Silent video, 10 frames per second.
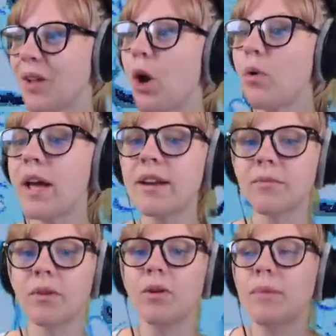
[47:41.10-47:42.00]
Oh,
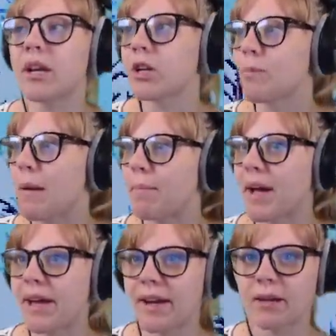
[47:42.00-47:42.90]
and oh my gosh, my
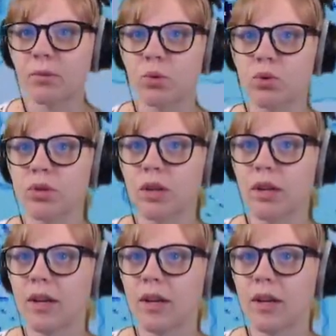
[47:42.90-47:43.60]
barn animals.